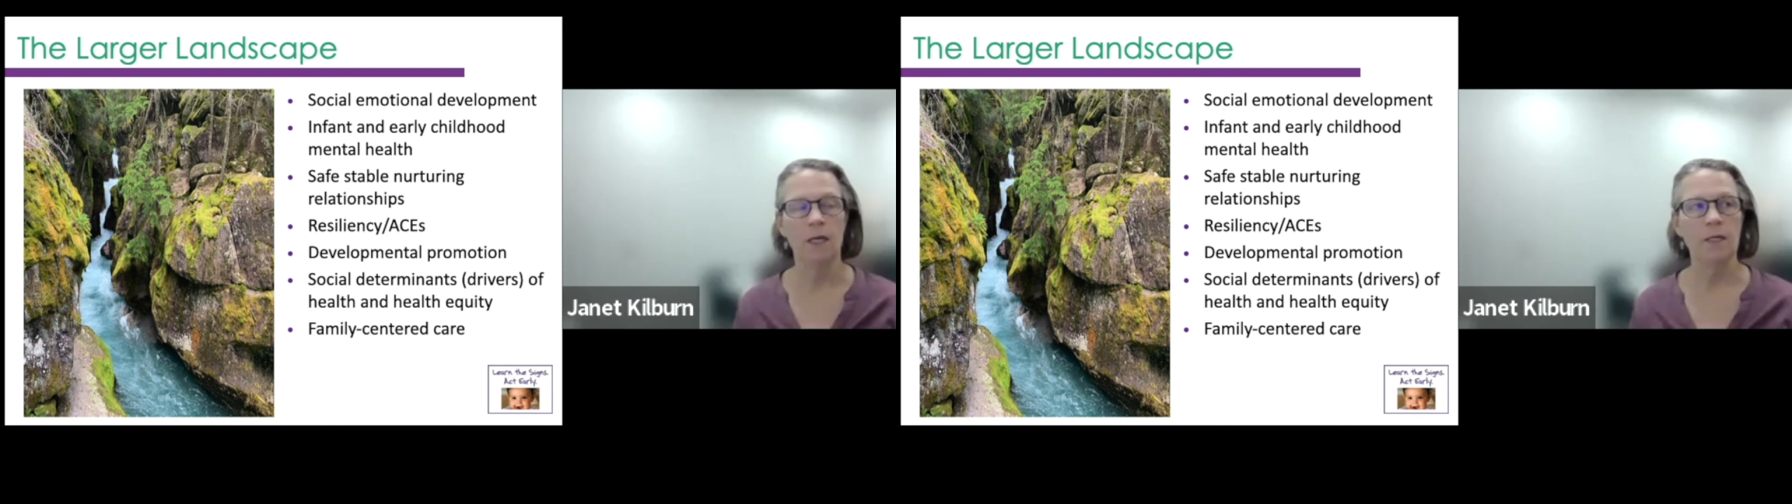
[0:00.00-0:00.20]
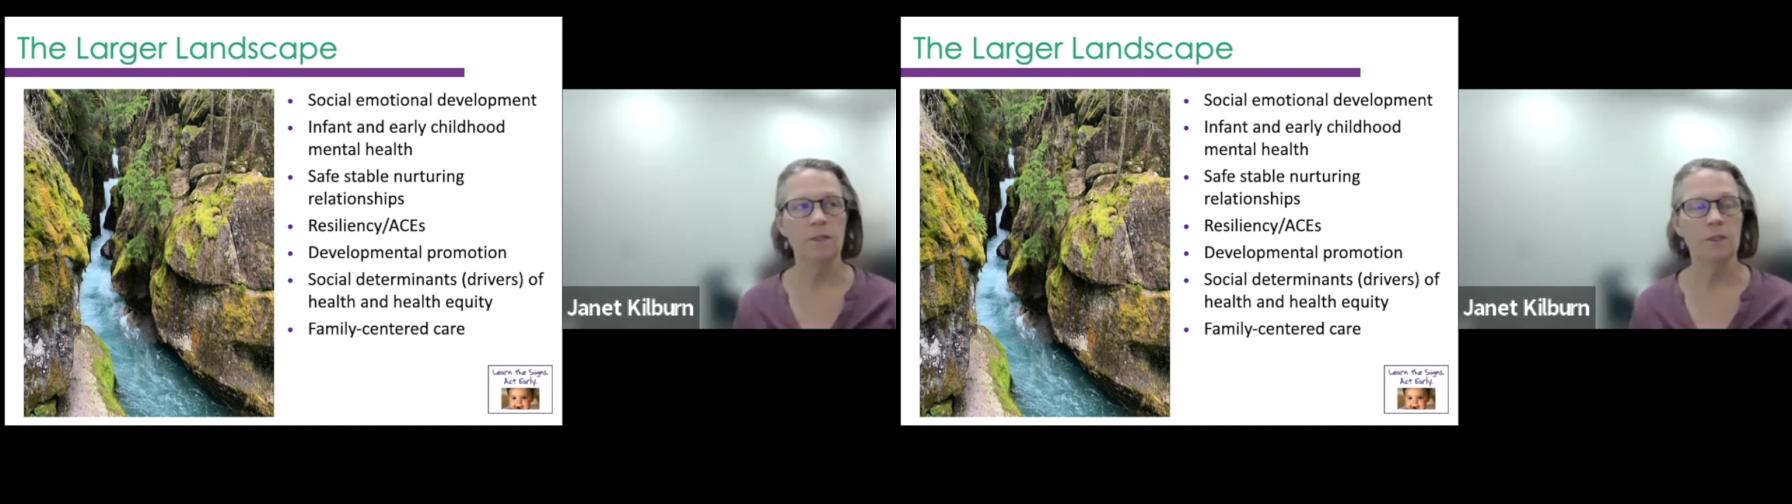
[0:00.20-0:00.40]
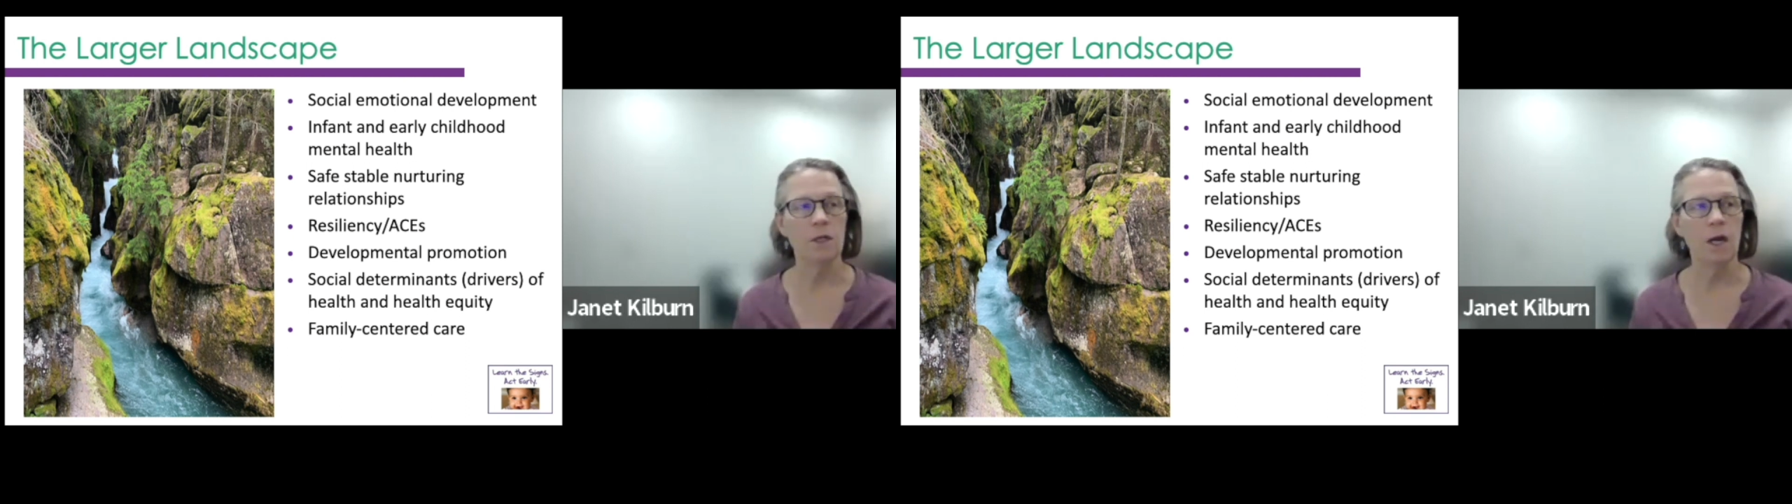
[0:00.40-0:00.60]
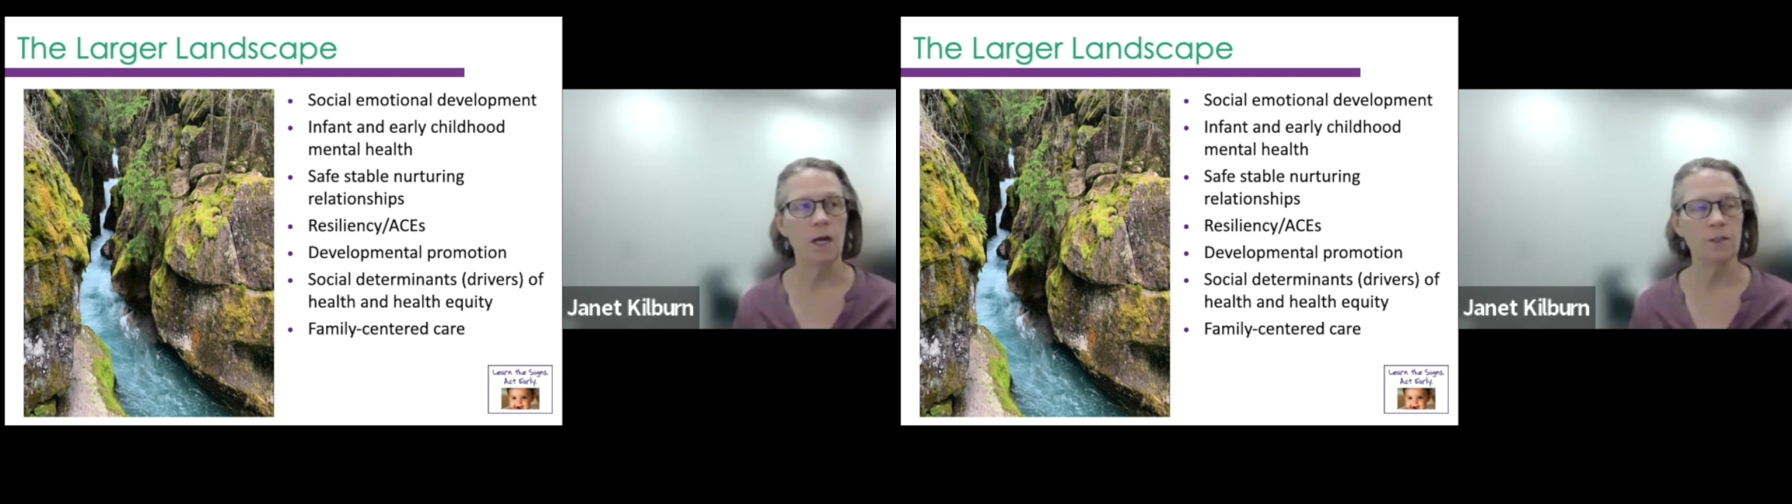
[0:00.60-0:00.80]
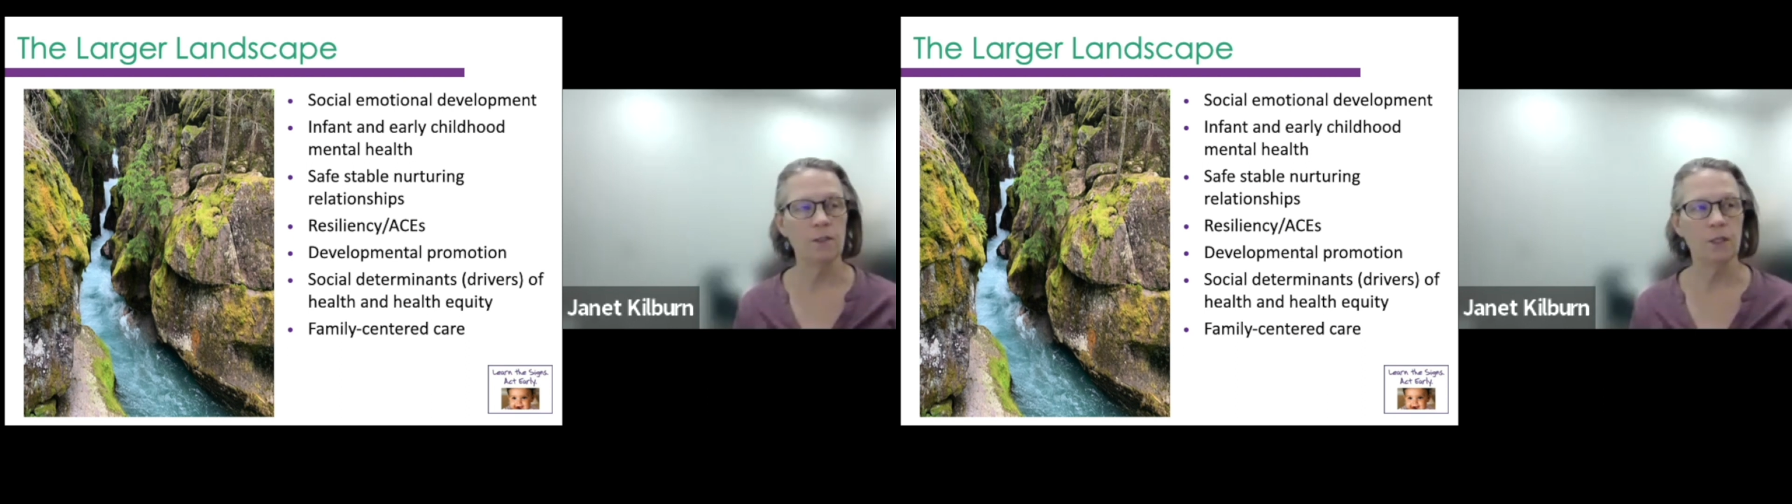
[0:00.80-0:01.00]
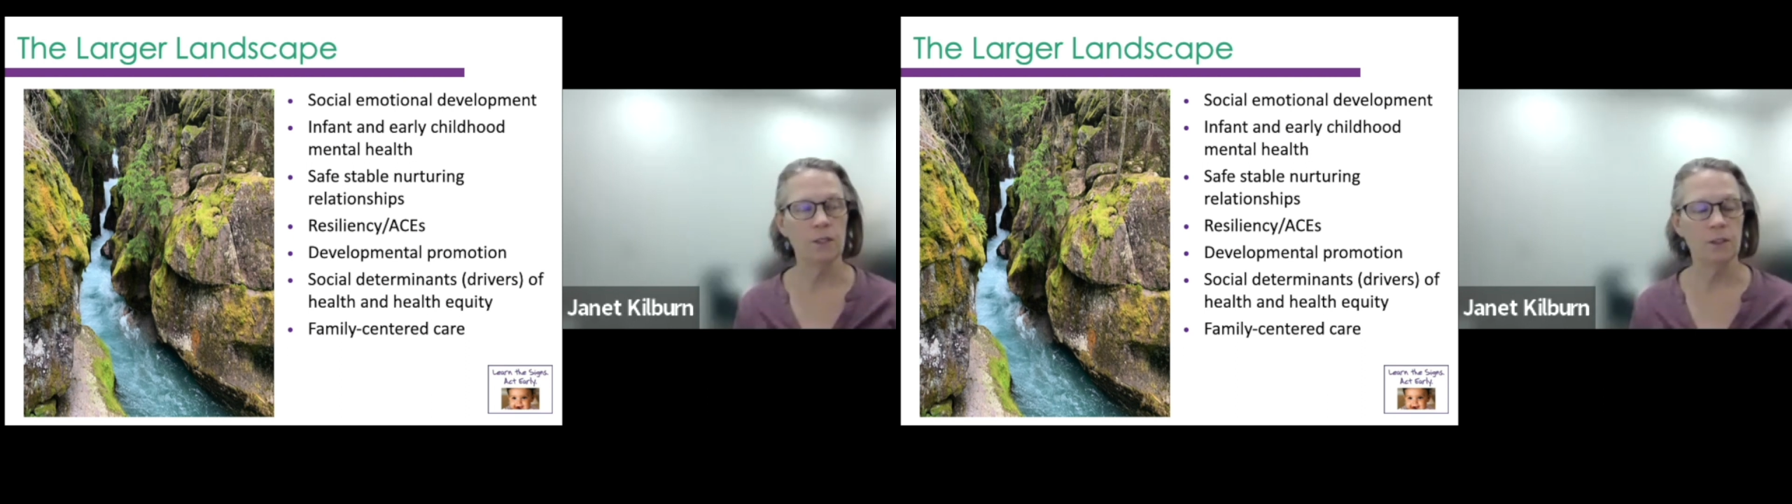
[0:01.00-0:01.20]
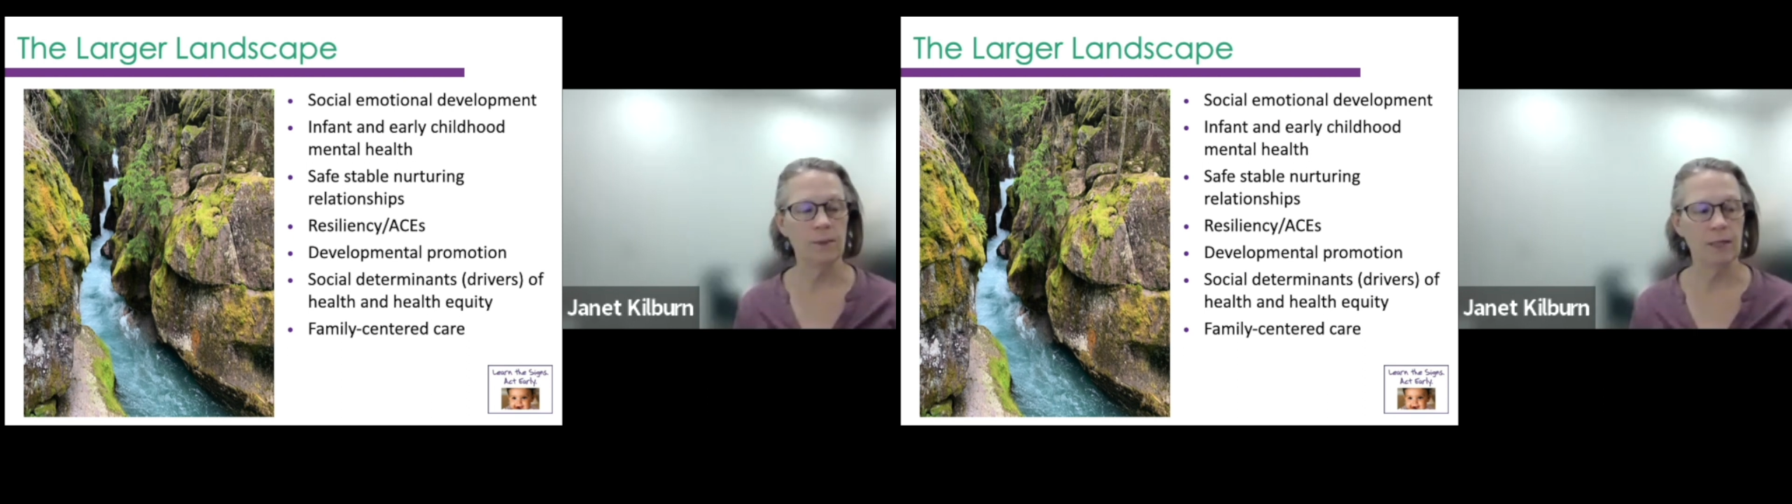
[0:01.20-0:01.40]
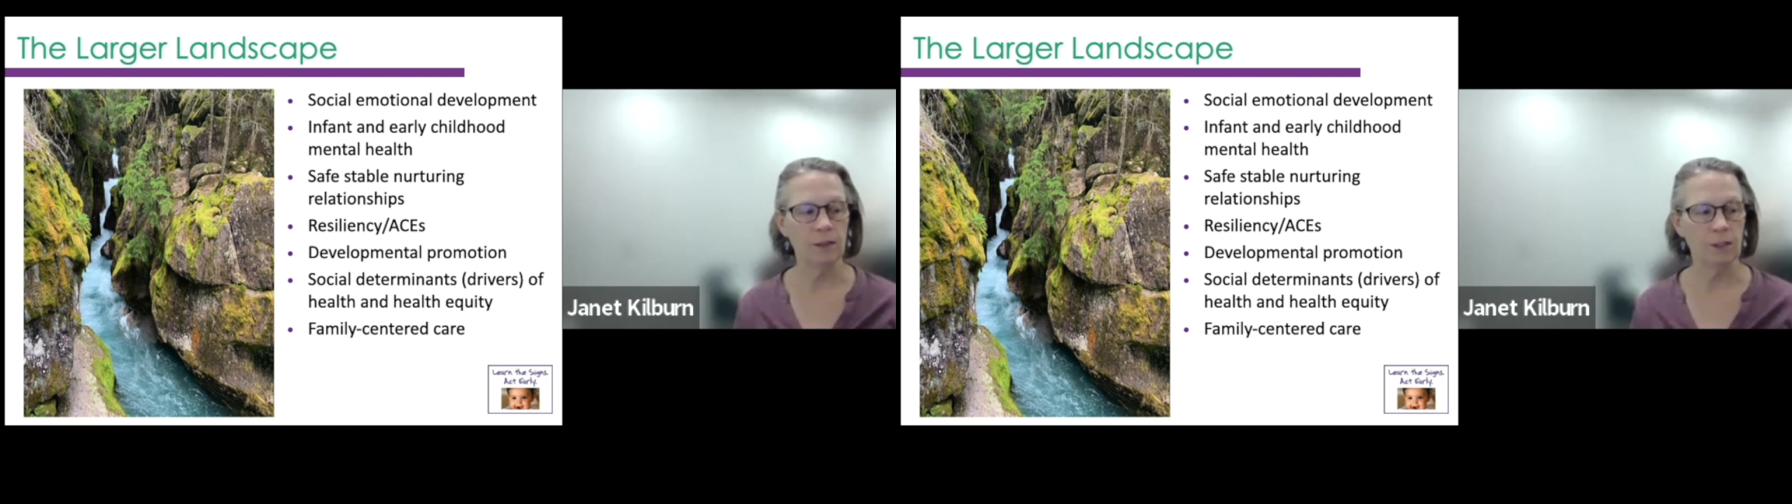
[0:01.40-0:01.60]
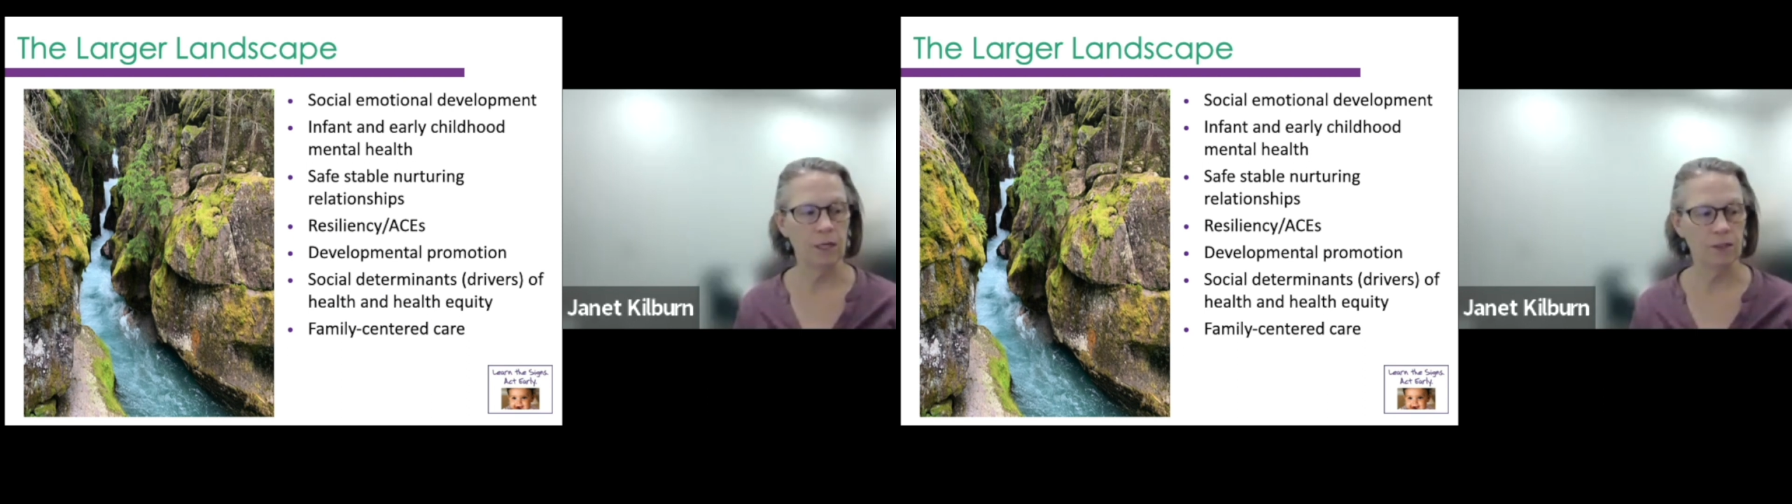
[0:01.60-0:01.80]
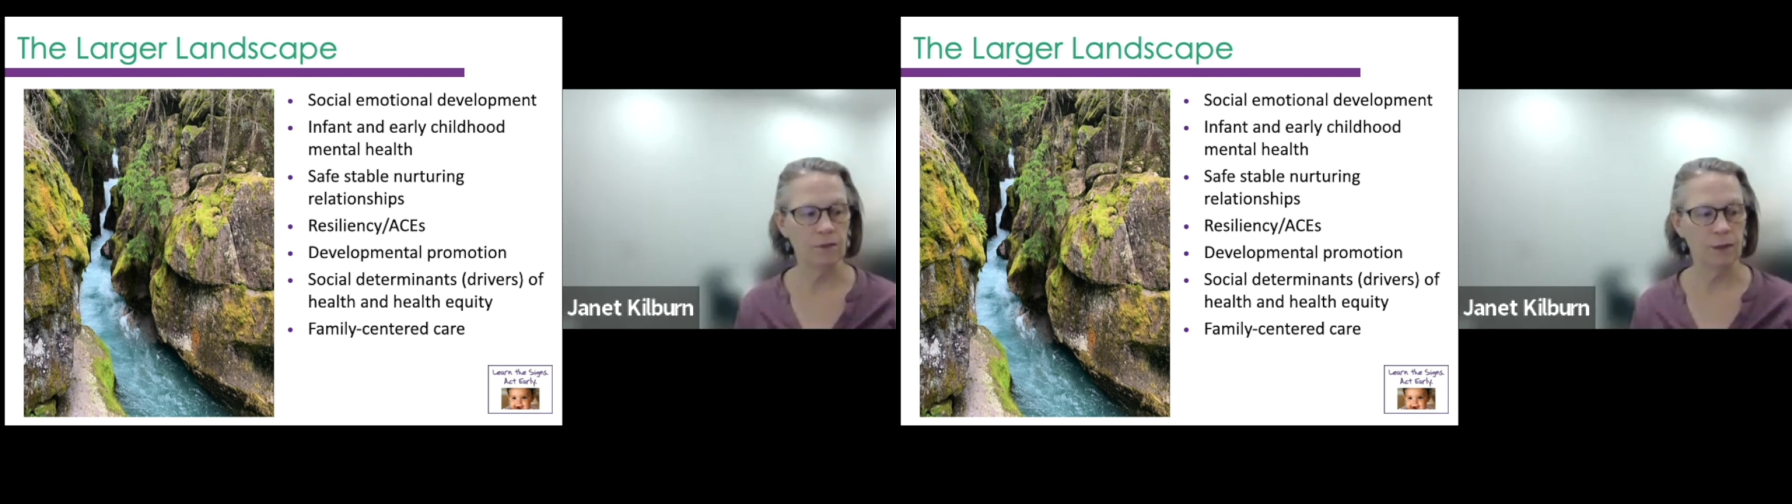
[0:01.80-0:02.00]
it's not just about the
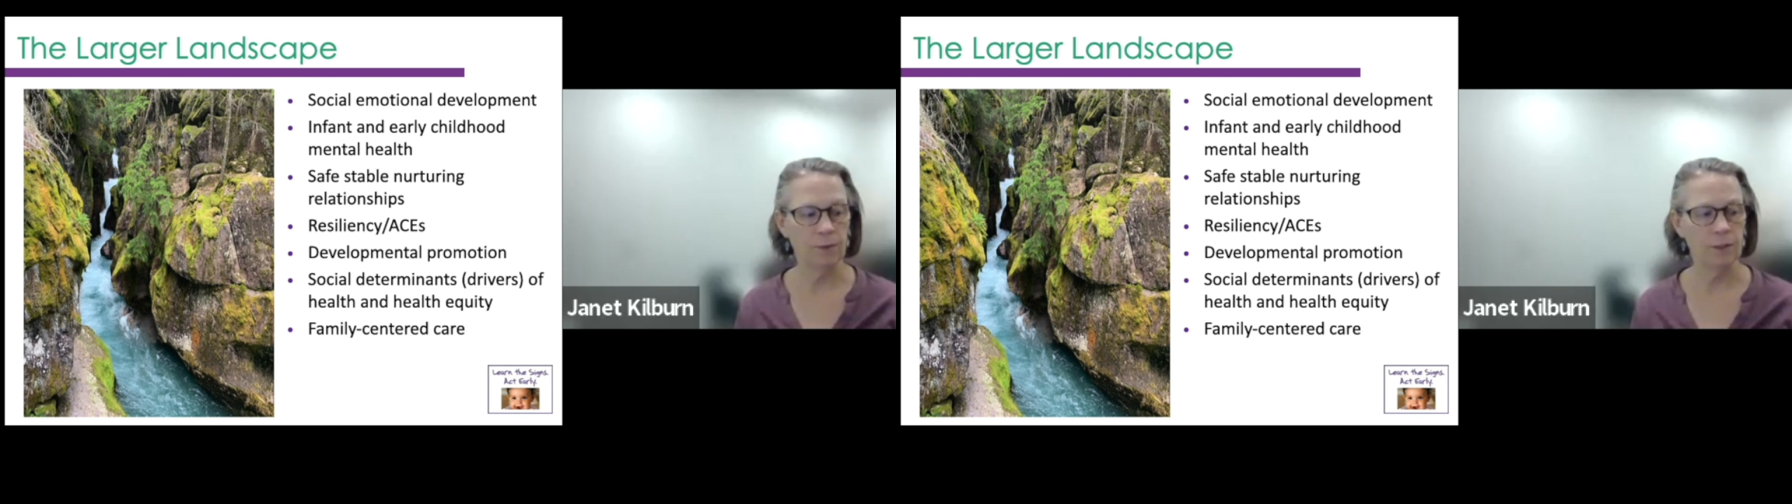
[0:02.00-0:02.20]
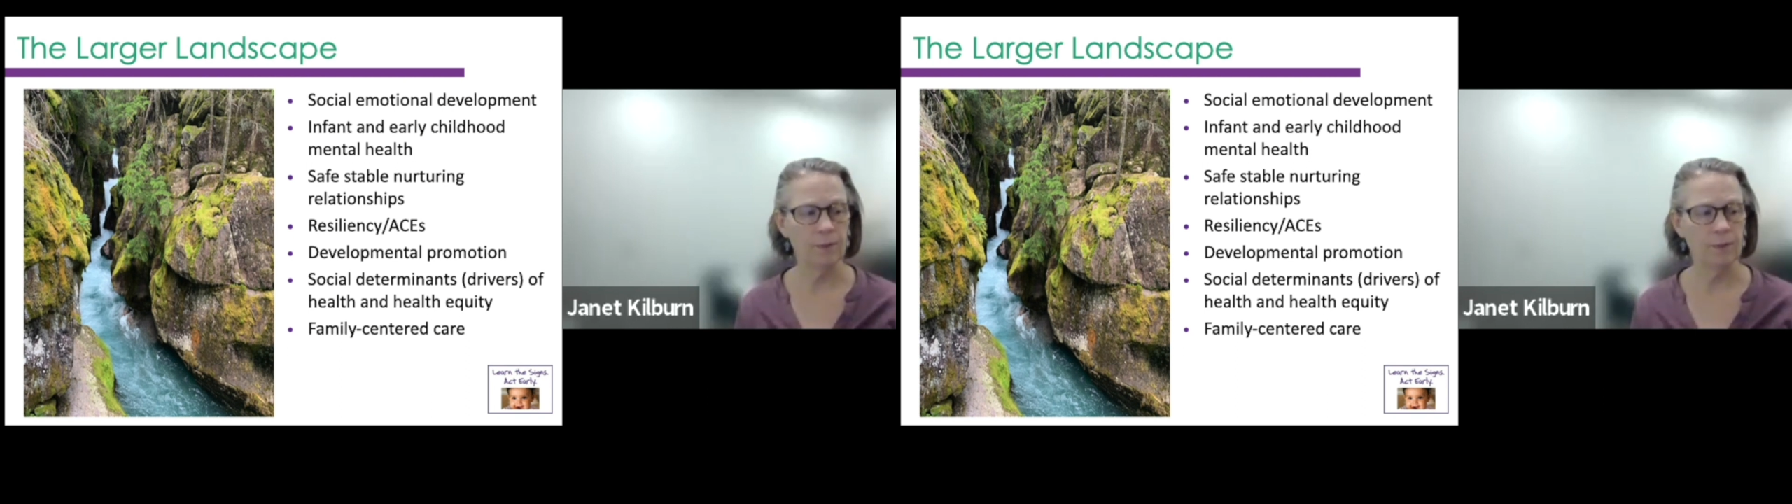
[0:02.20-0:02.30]
child's development it's